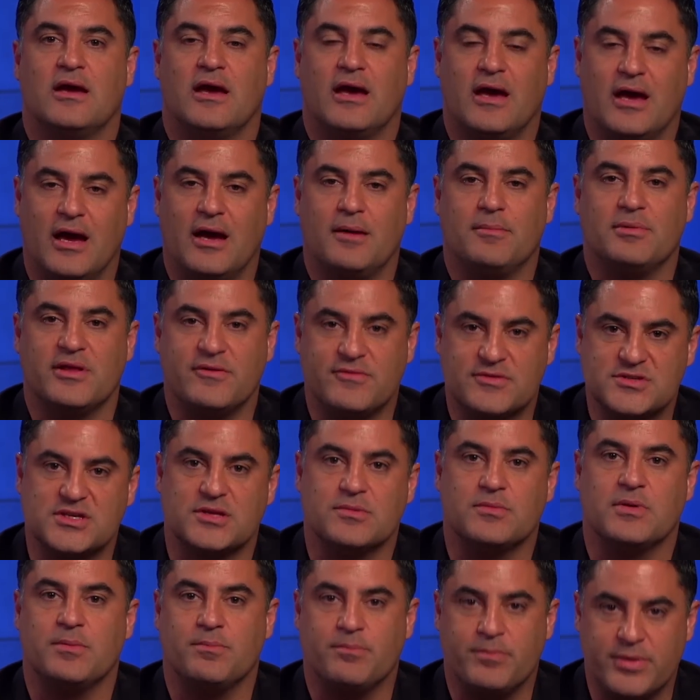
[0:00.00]
I believe it's
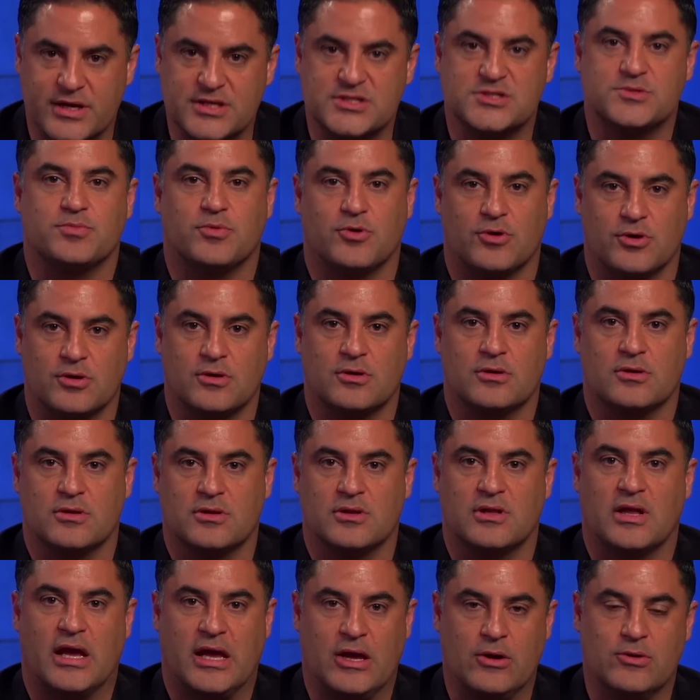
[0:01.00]
going to be Pittsburgh
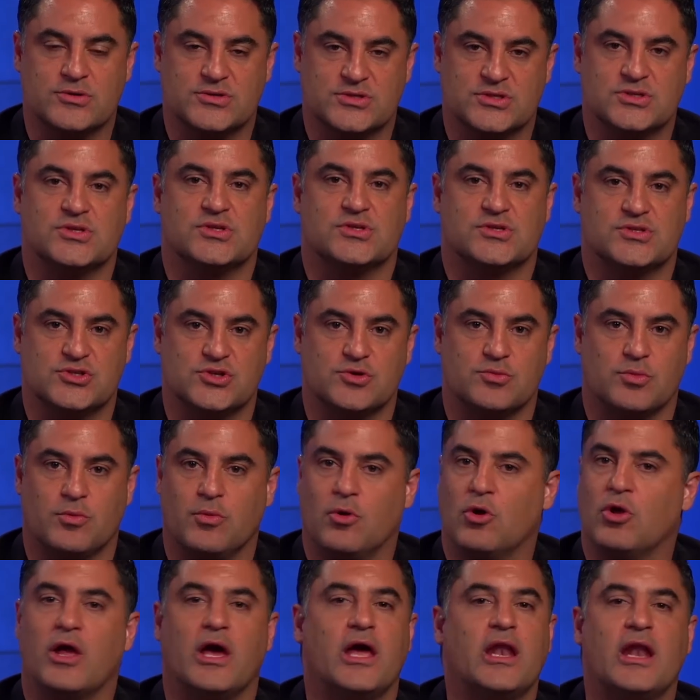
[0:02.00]
that goes into the Super
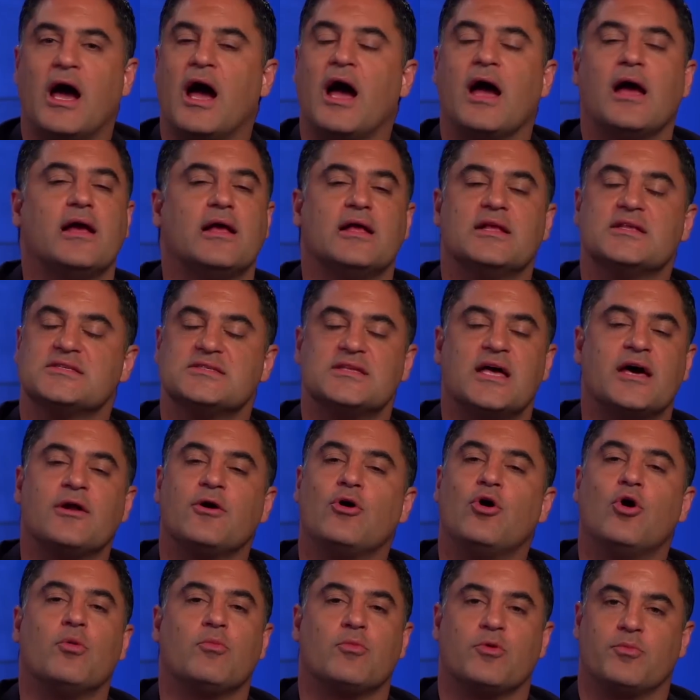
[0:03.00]
Bowl. And it's not a
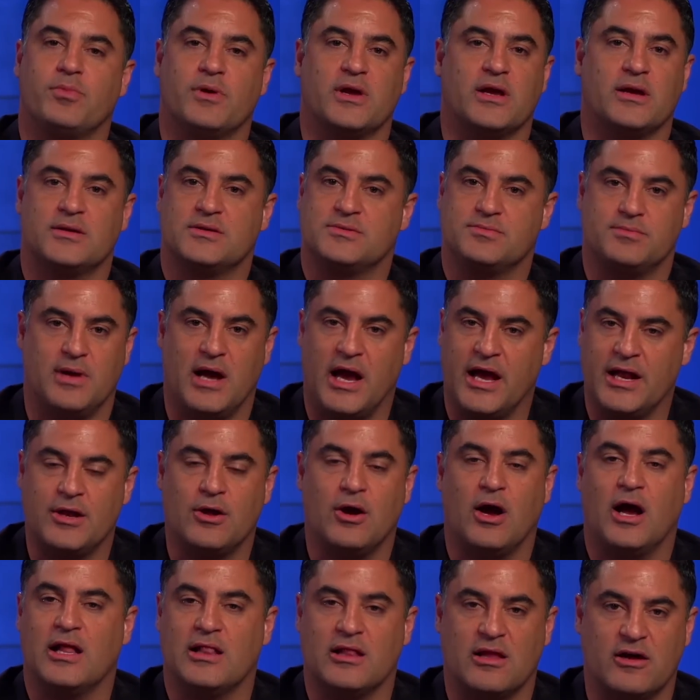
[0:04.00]
homer pick. I
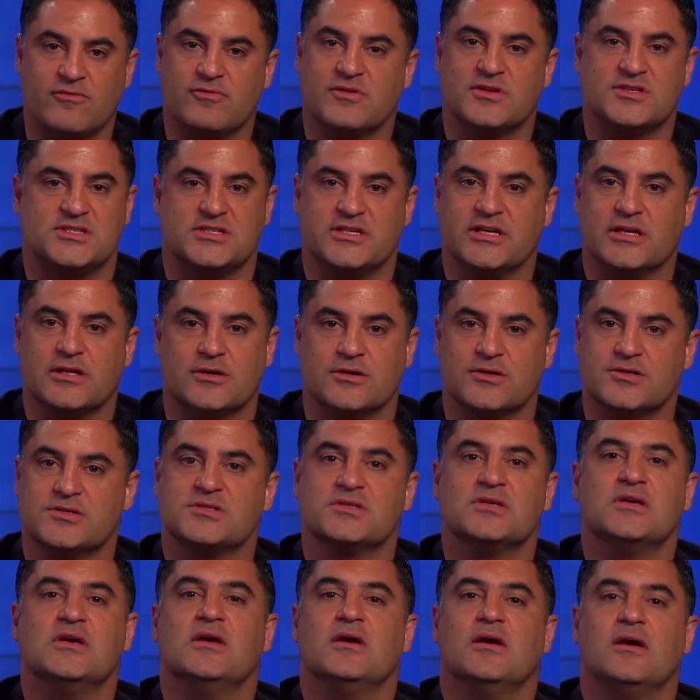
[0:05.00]
know I love the Steelers.
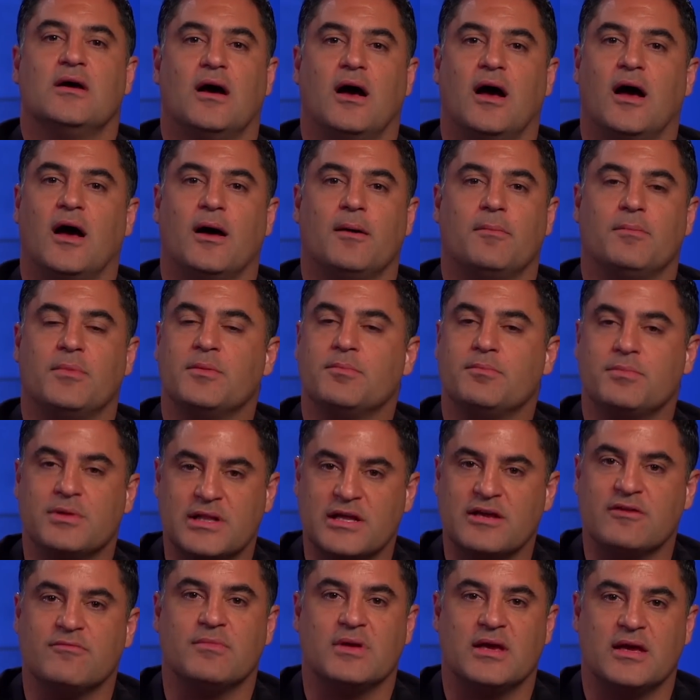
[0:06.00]
But
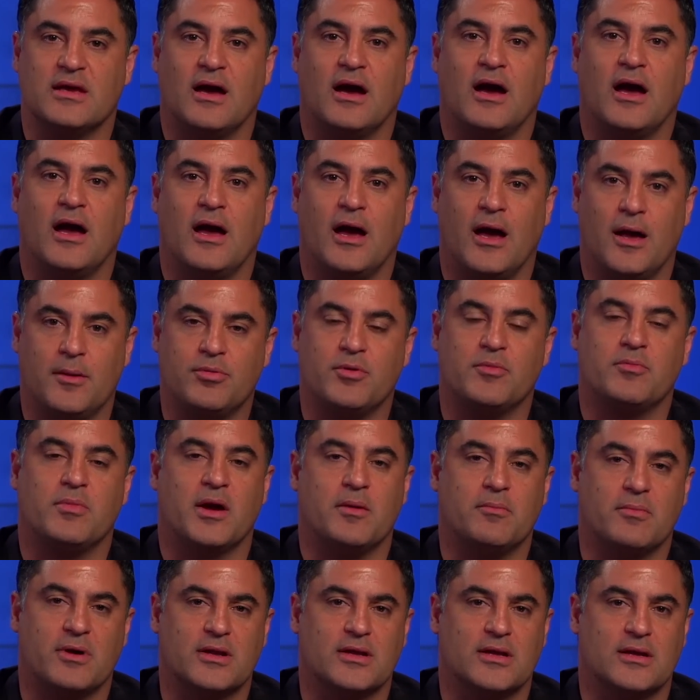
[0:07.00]
believe me, I put my
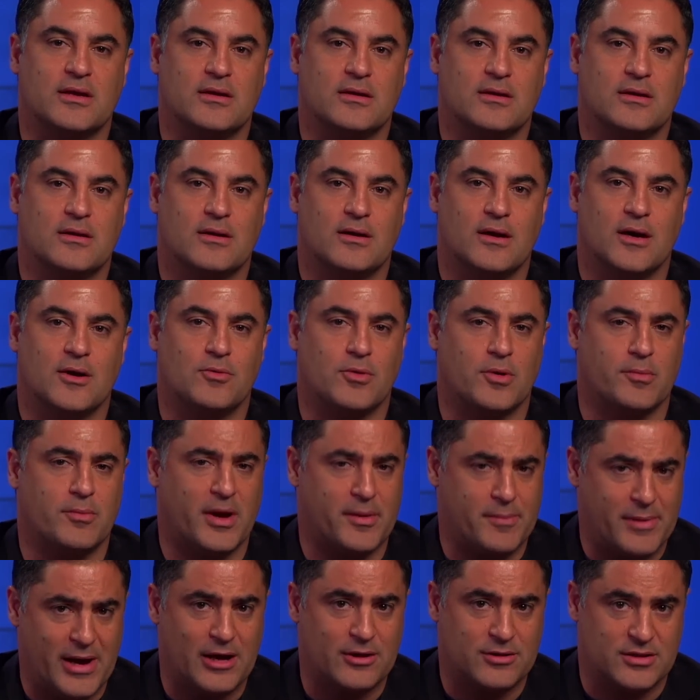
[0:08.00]
money where
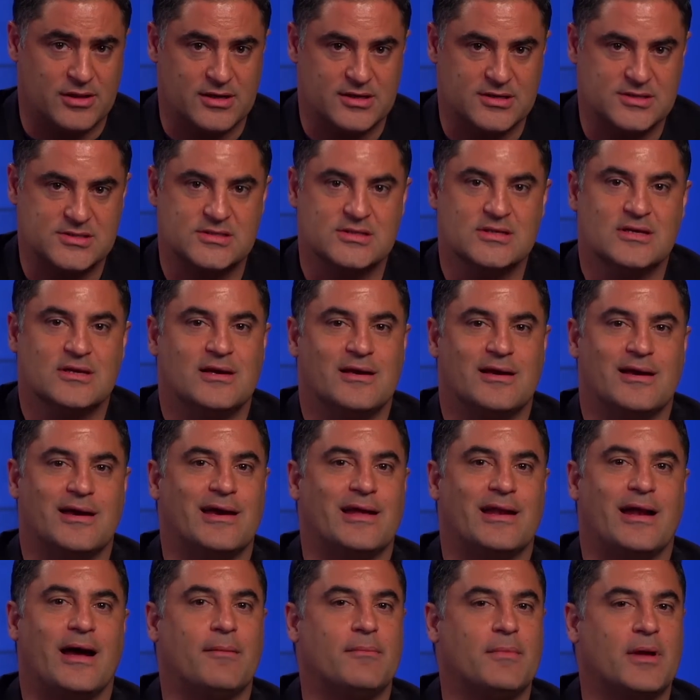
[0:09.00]
my mouth is.
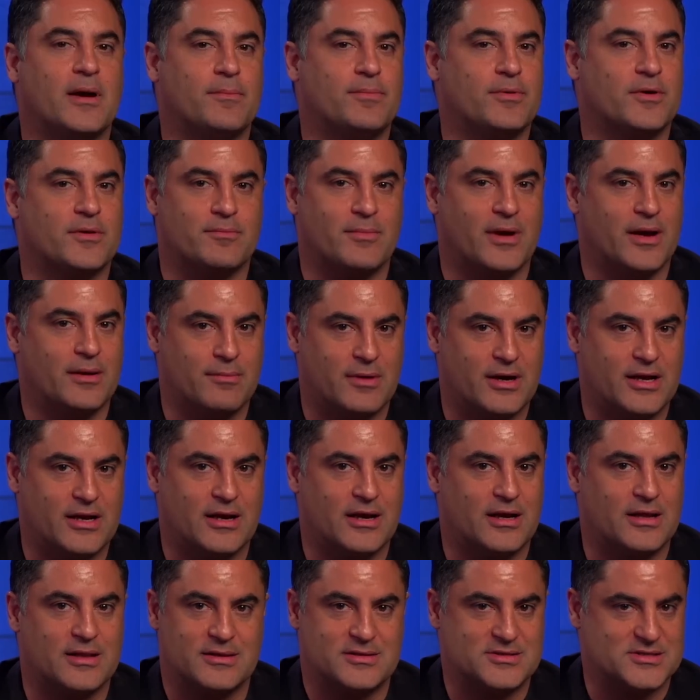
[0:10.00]
And I'm not putting my money
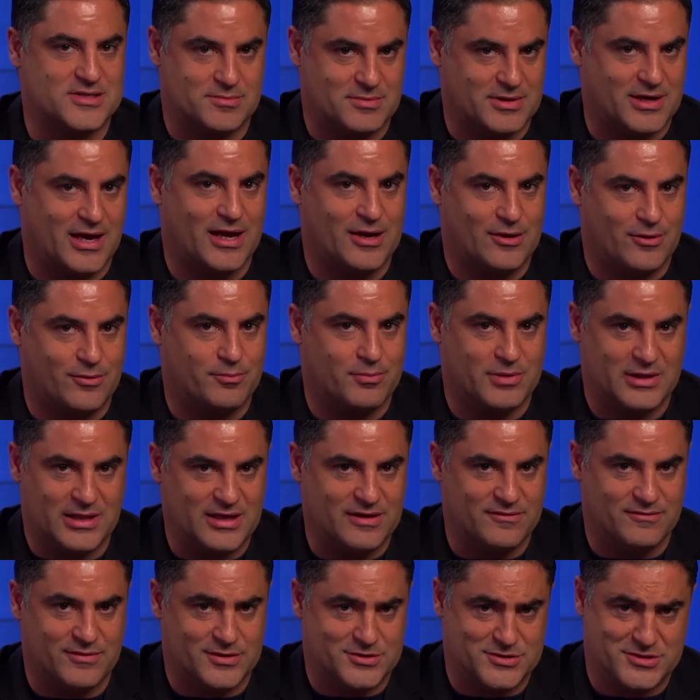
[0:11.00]
on something I don't
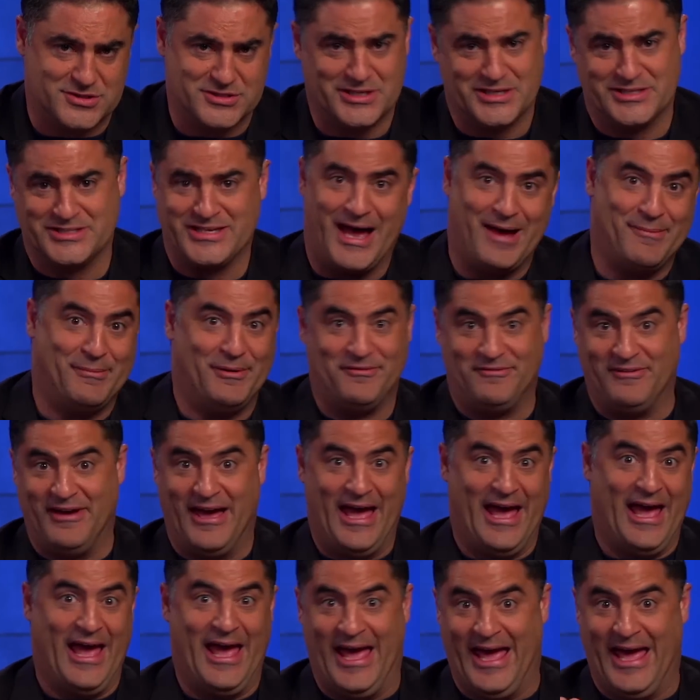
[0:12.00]
believe in just because I'm a
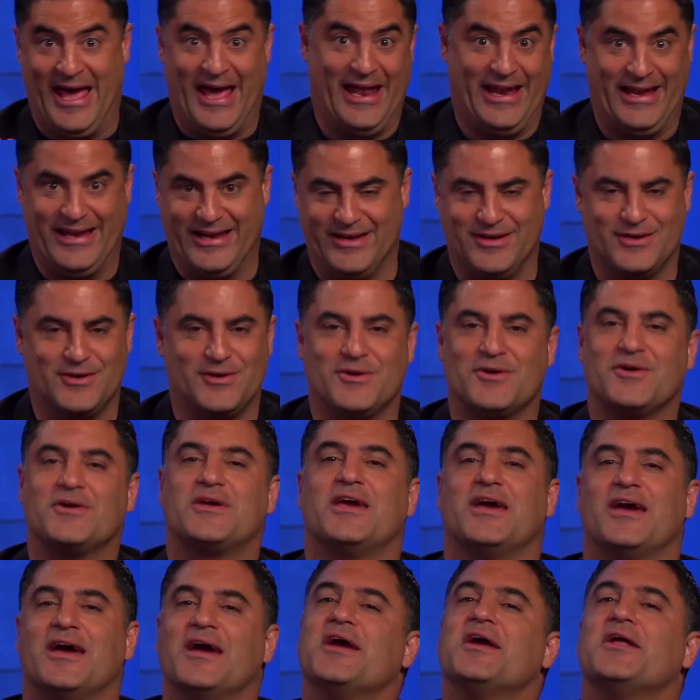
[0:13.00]
fan.
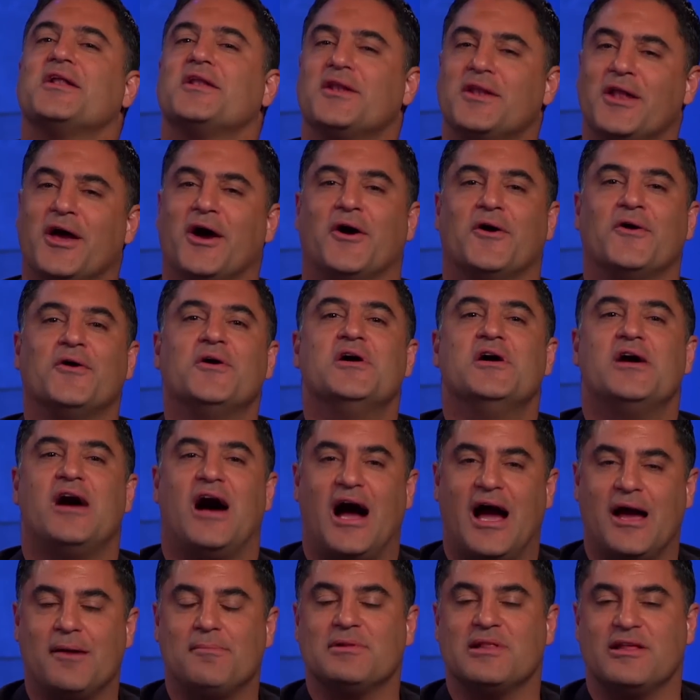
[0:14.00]
Okay, no.
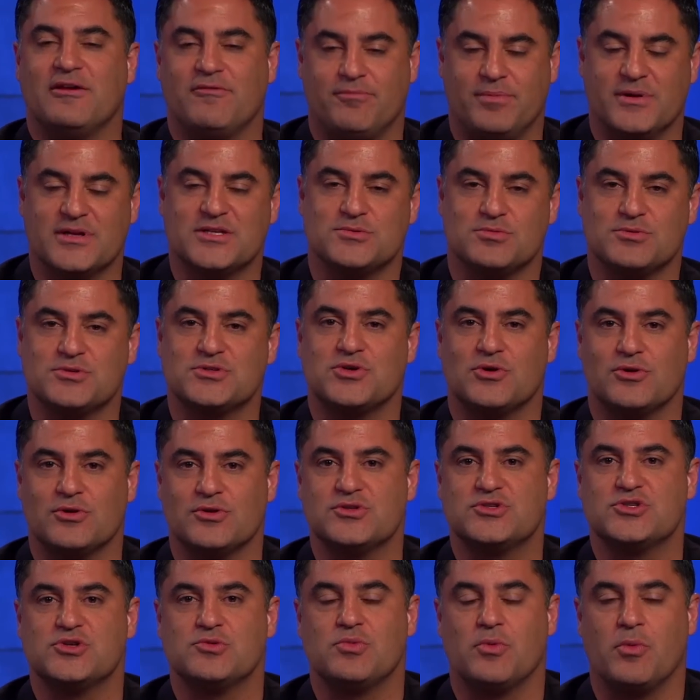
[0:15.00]
I believe Pittsburgh's going to
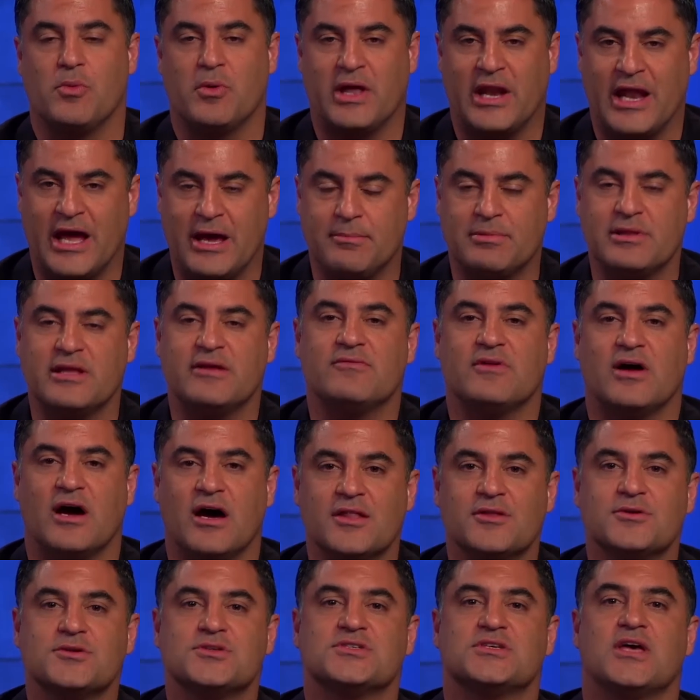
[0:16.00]
the Super Bowl. And I believe the
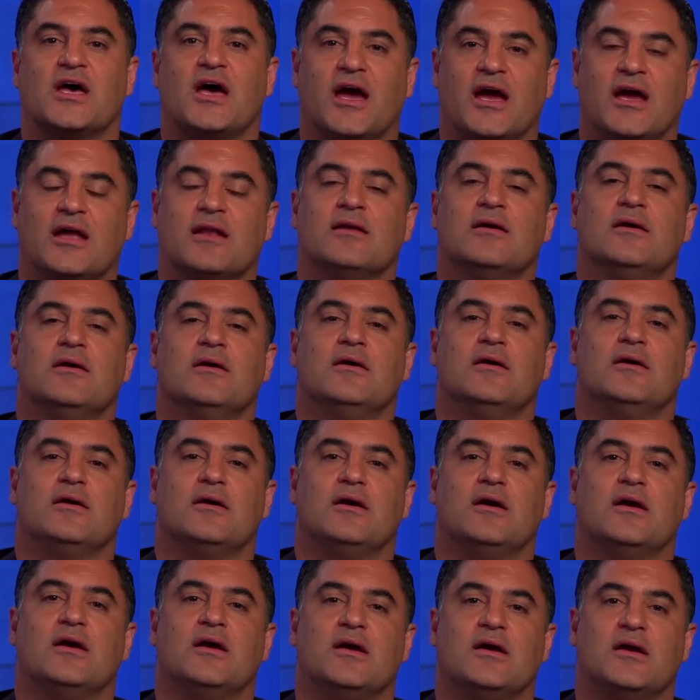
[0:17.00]
other side
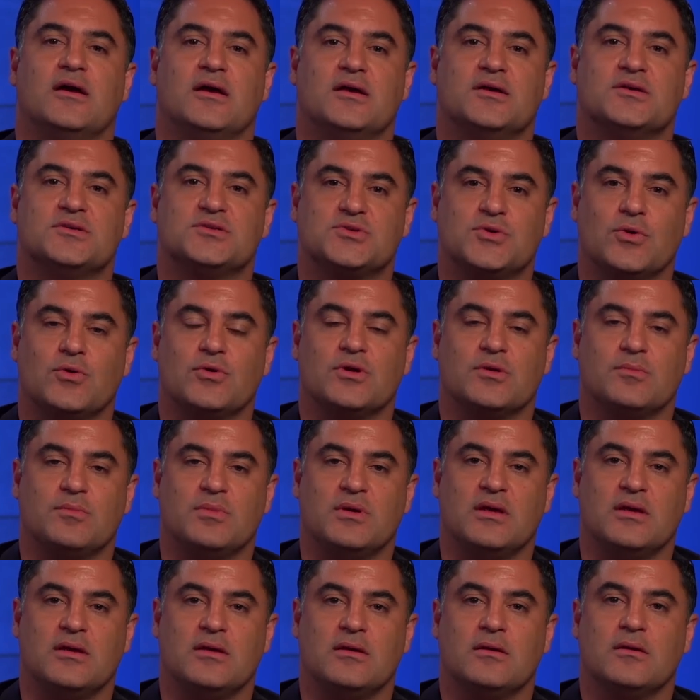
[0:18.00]
is going to
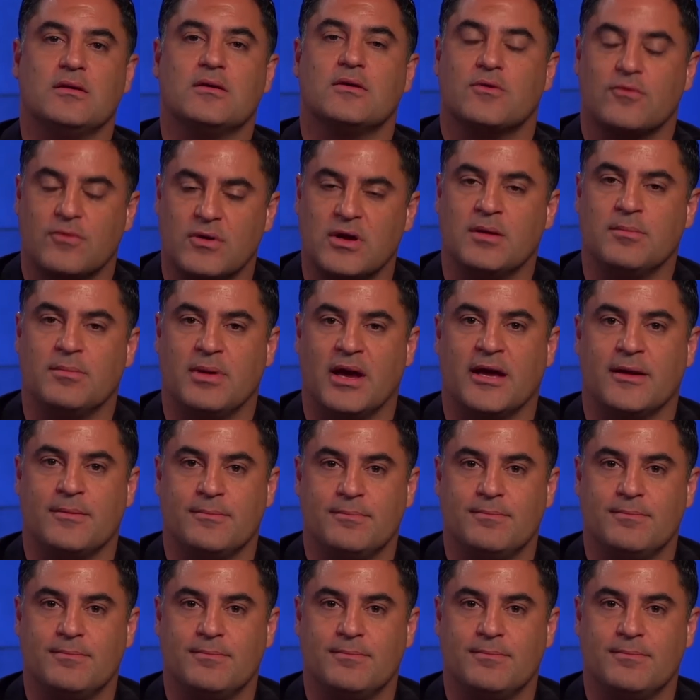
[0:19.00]
be Green Bay.